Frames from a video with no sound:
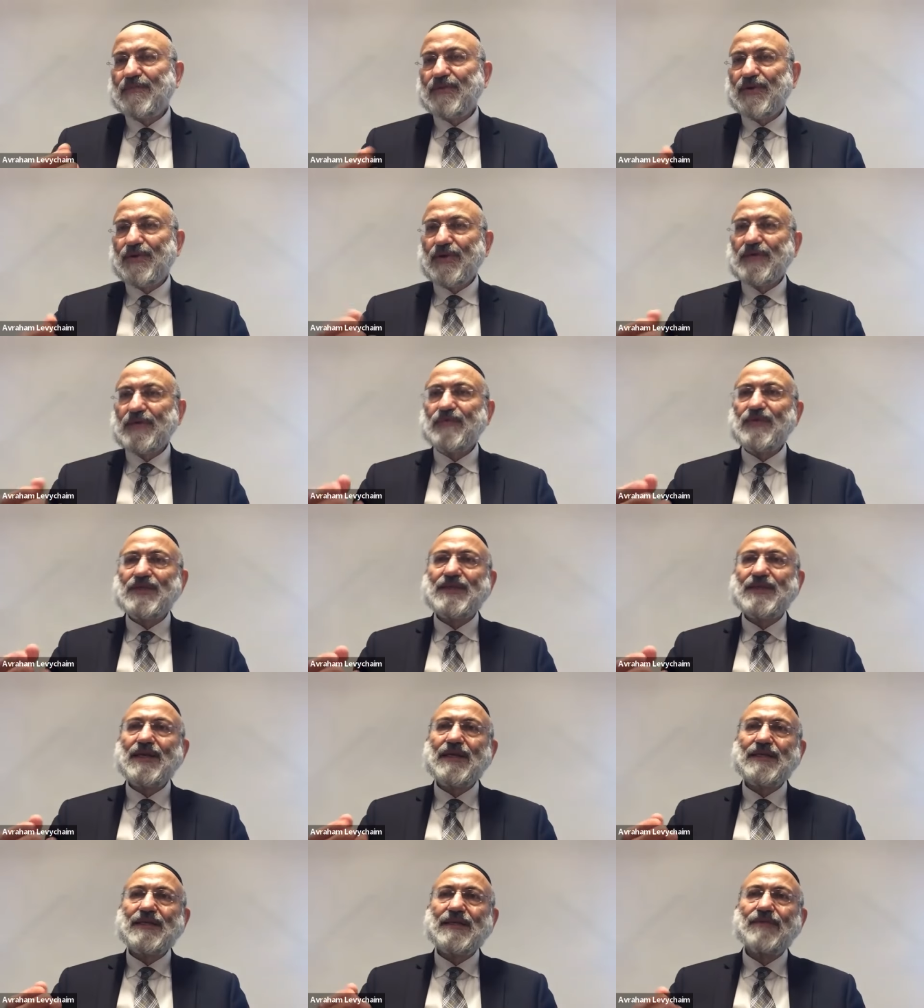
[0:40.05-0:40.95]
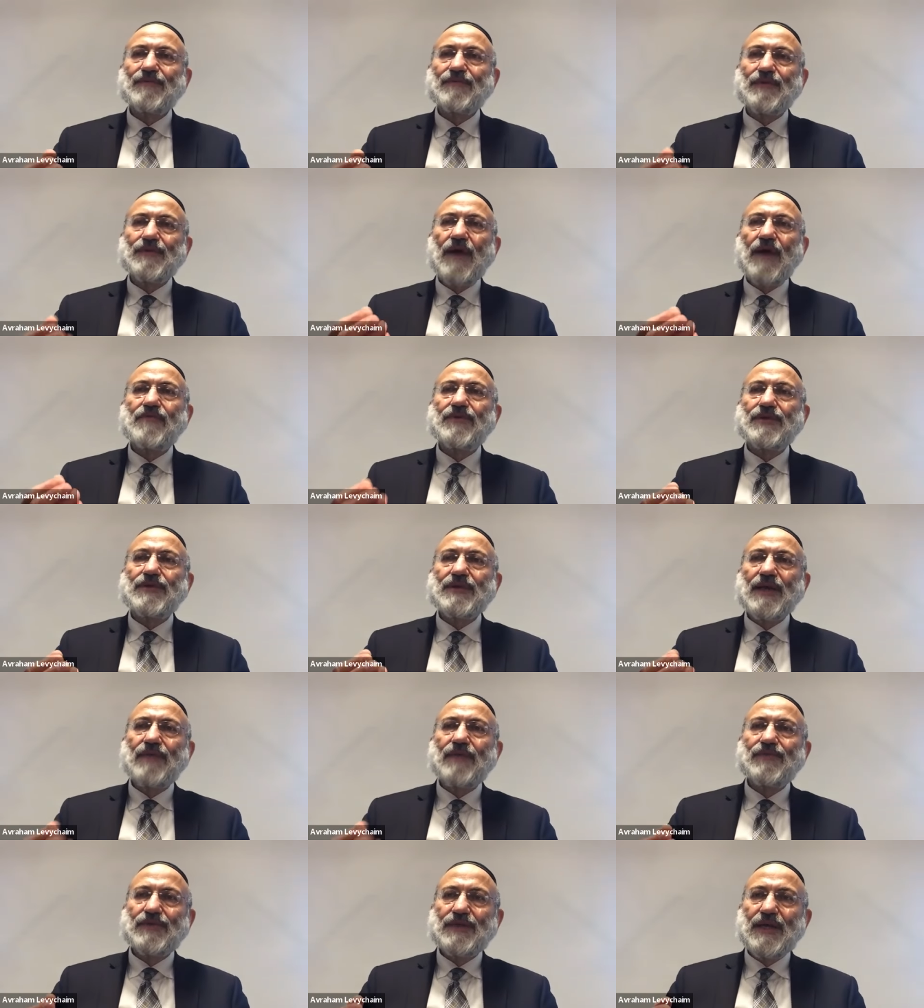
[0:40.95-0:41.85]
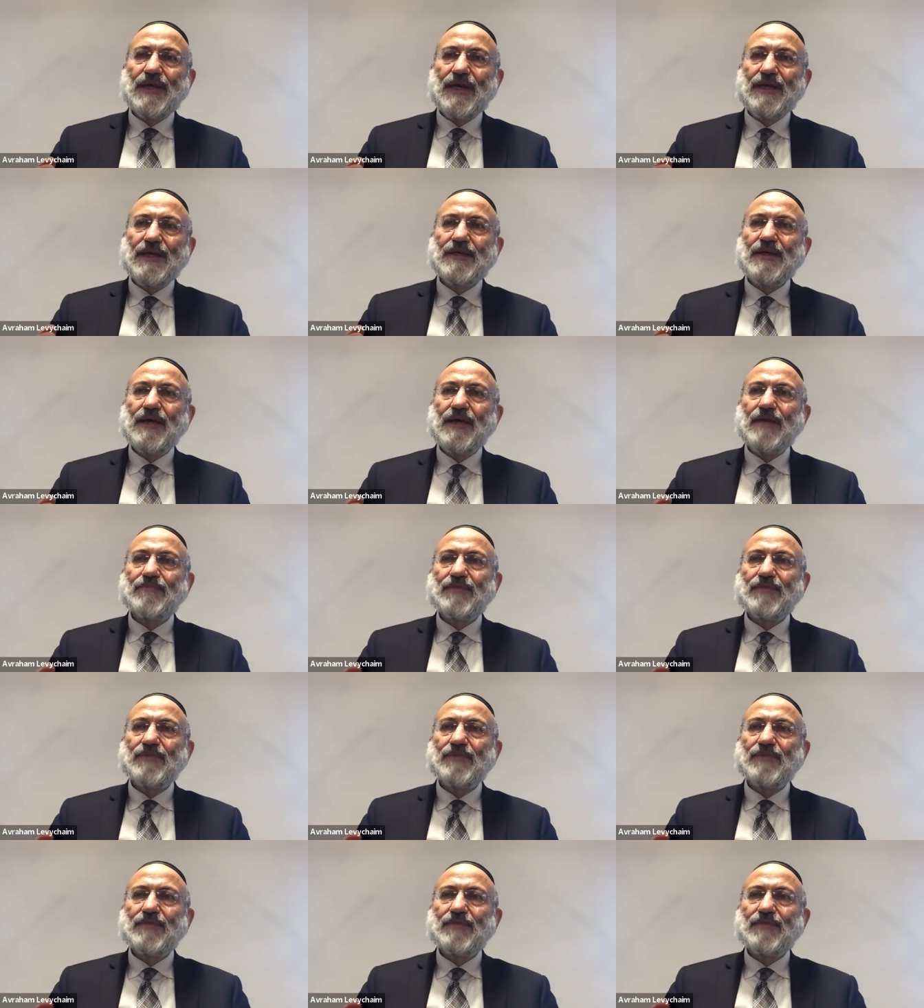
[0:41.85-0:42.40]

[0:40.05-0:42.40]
Because we say in the davening every day,